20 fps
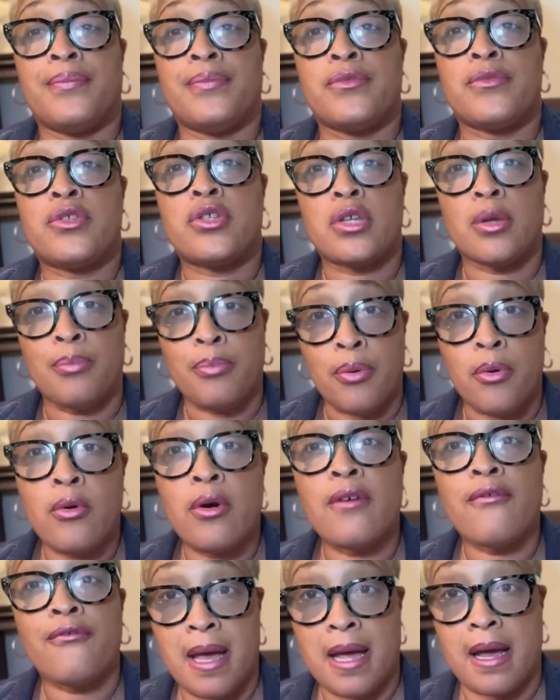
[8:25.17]

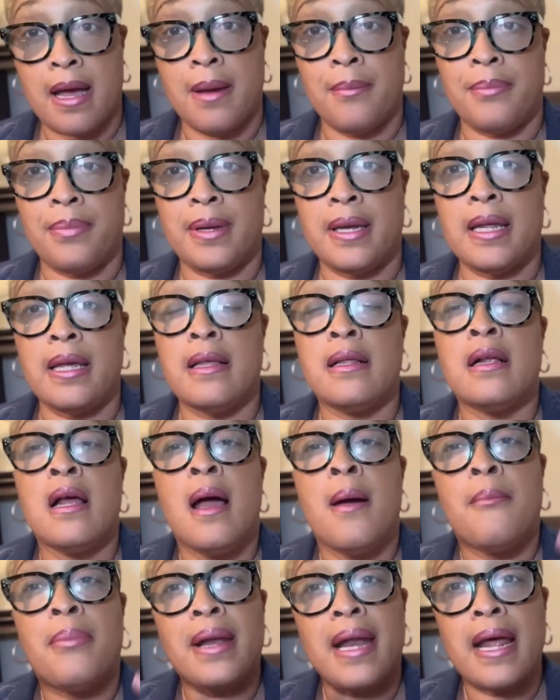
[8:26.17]
support my company.
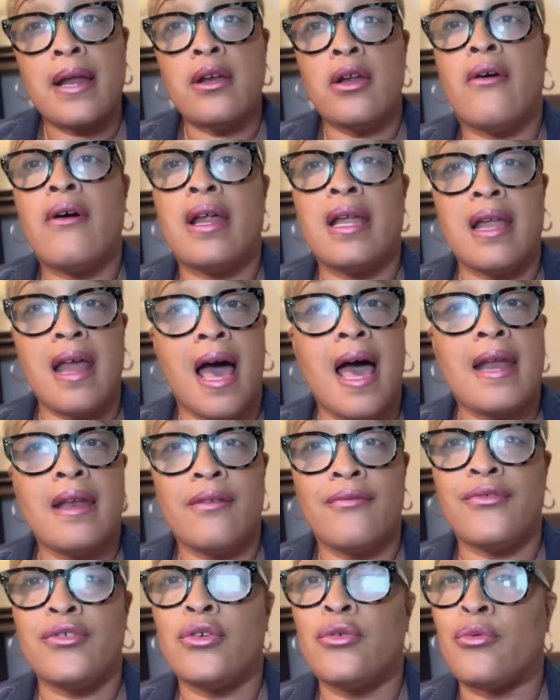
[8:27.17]
But I know a lot
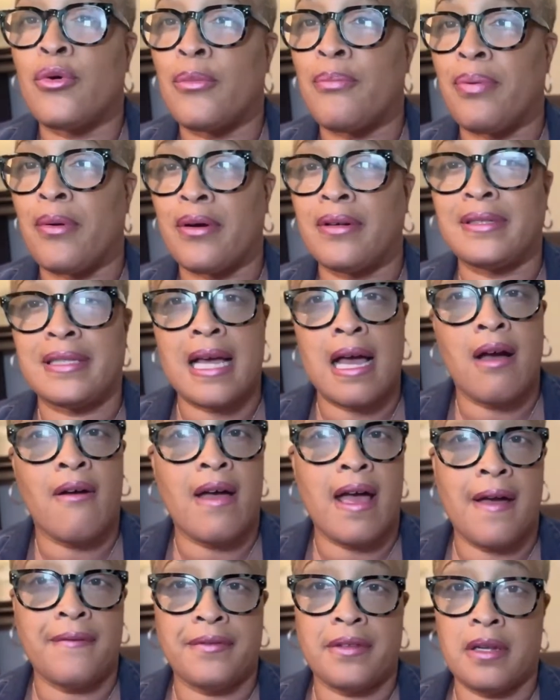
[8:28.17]
of you were burnt out
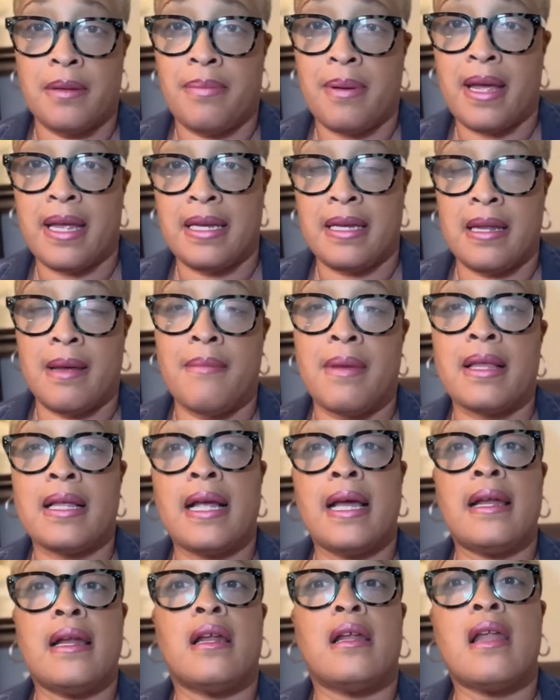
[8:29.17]
after the pandemic,
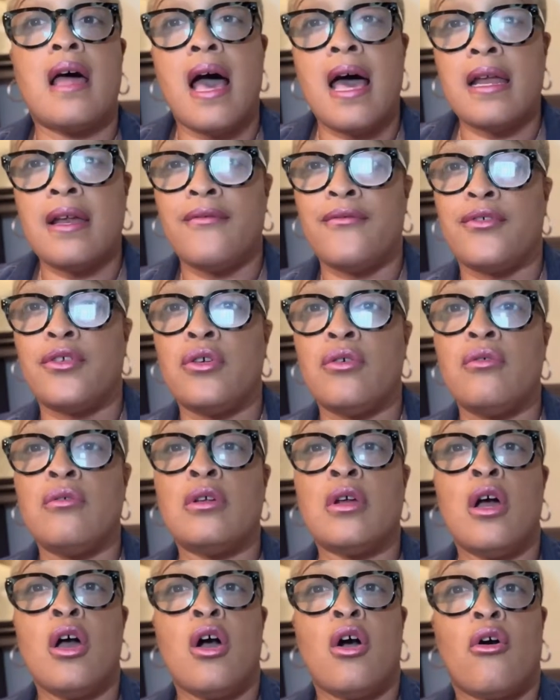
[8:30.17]
and a lot of you
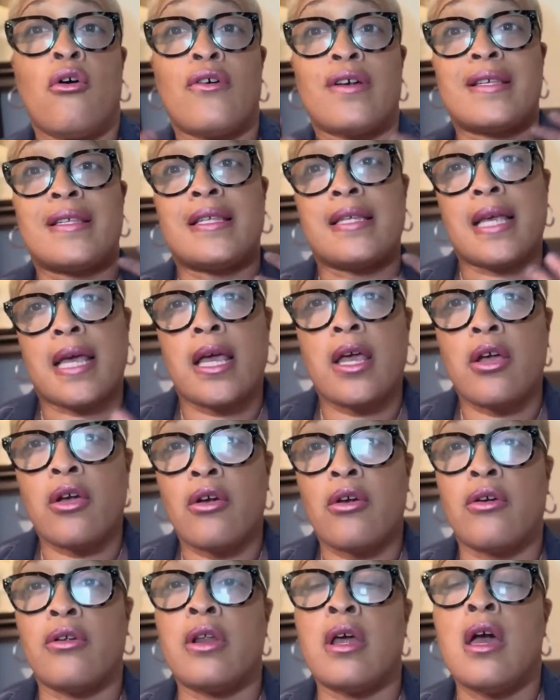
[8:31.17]
are
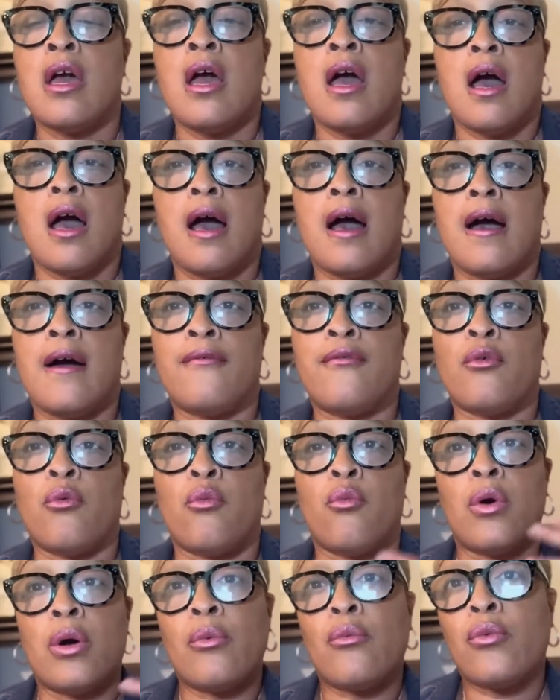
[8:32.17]
scared of
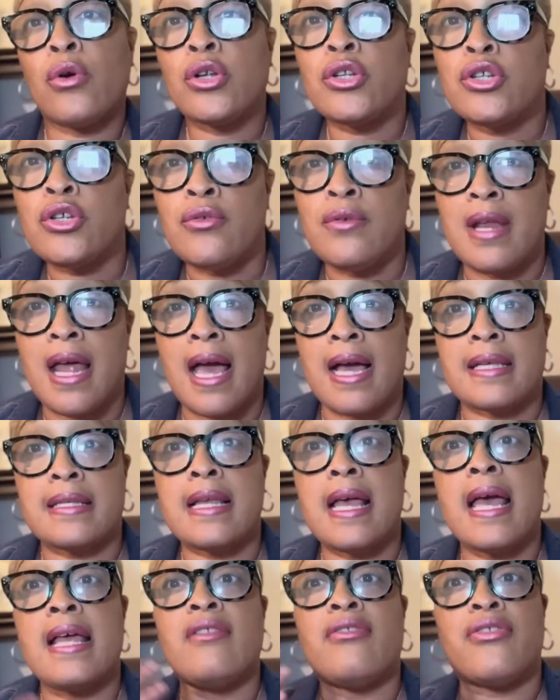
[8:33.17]
what we do
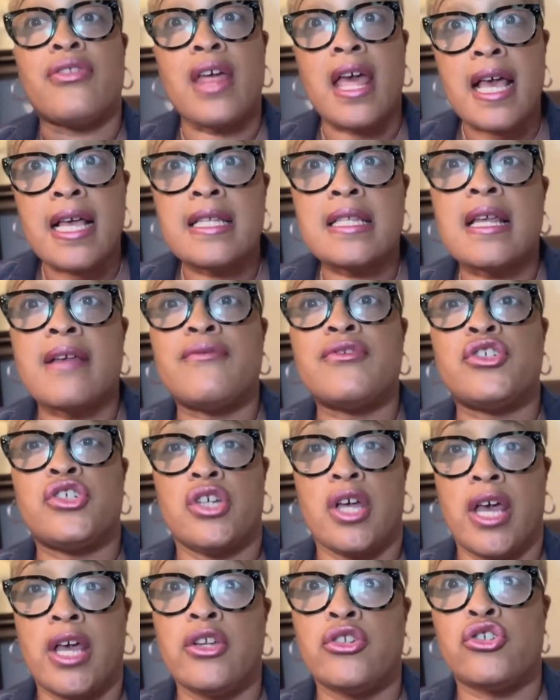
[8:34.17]
next, and things have
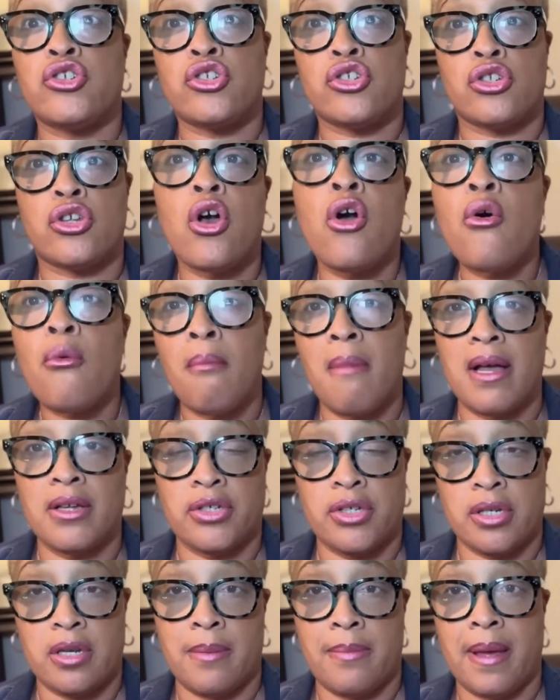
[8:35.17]
changed so
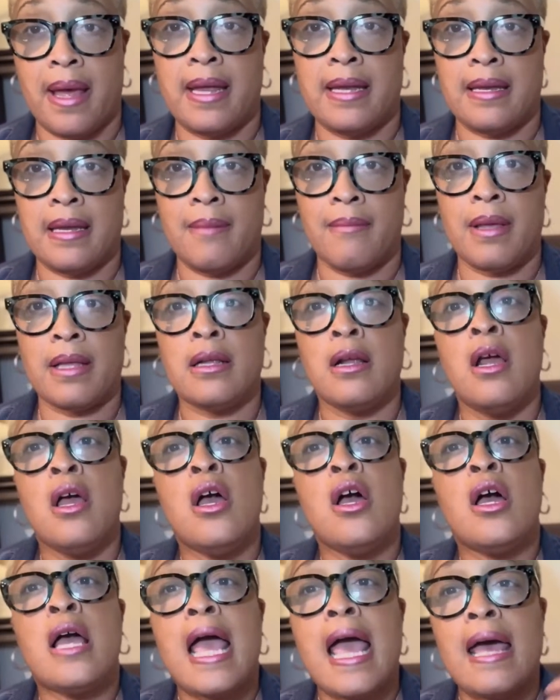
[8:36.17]
much in the pandemic,
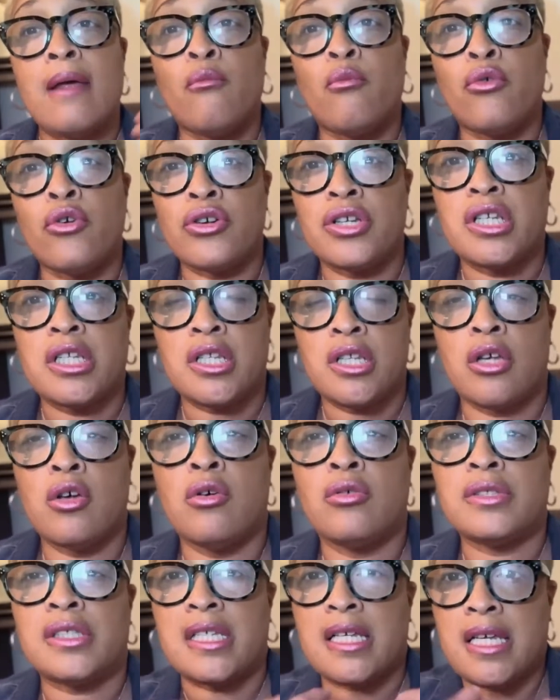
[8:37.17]
and we're
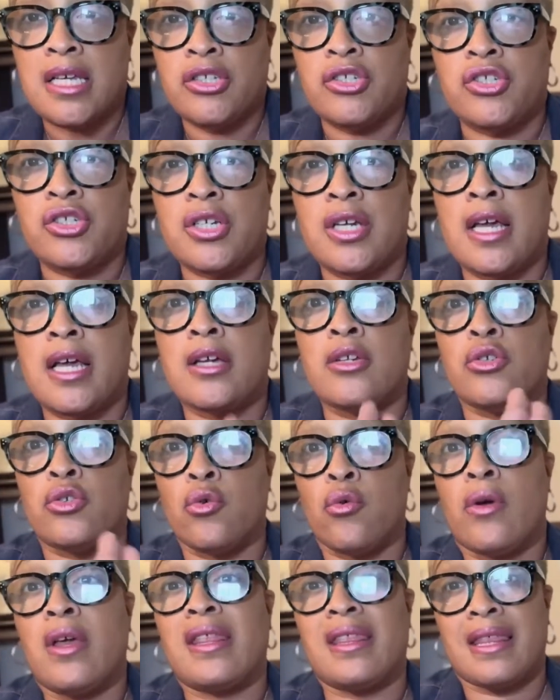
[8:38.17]
still teaching and
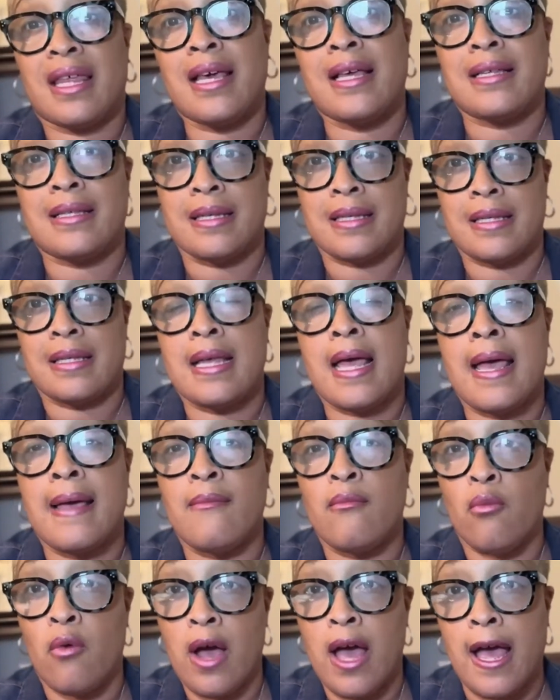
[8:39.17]
doing things the same
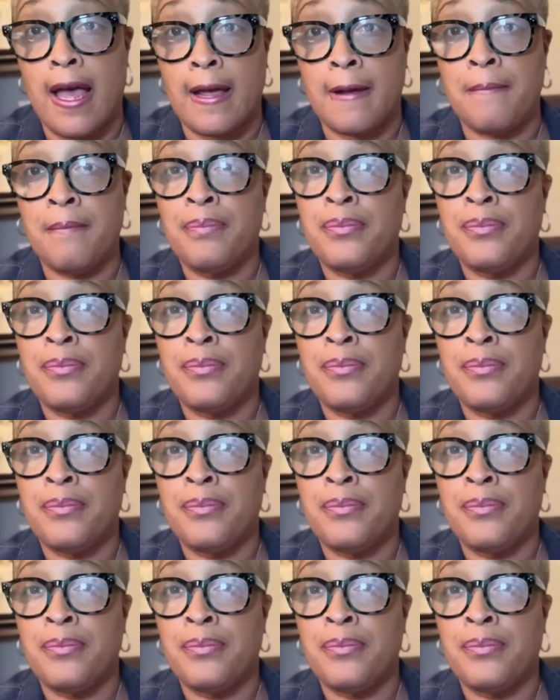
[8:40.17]
way.